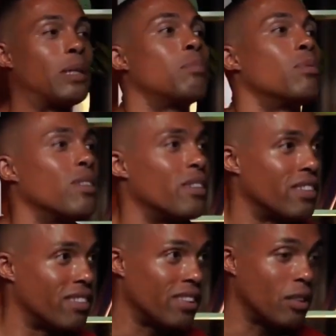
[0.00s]
Put these
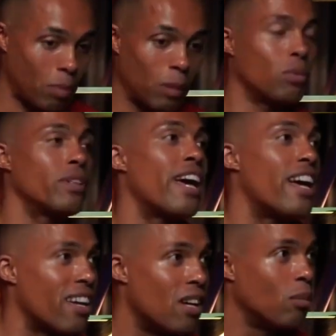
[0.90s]
people
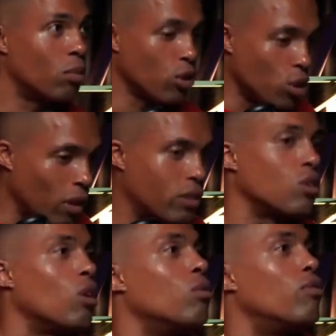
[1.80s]
there, but
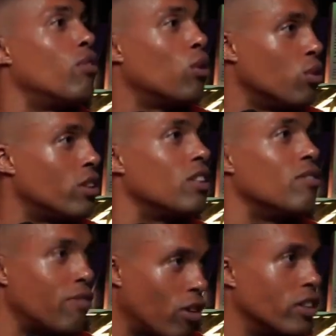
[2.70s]
you had to go
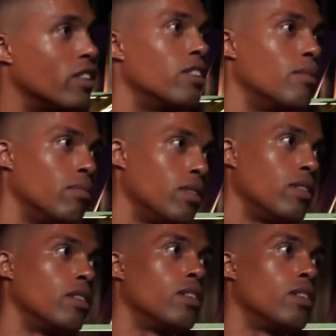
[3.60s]
hunting and finding them.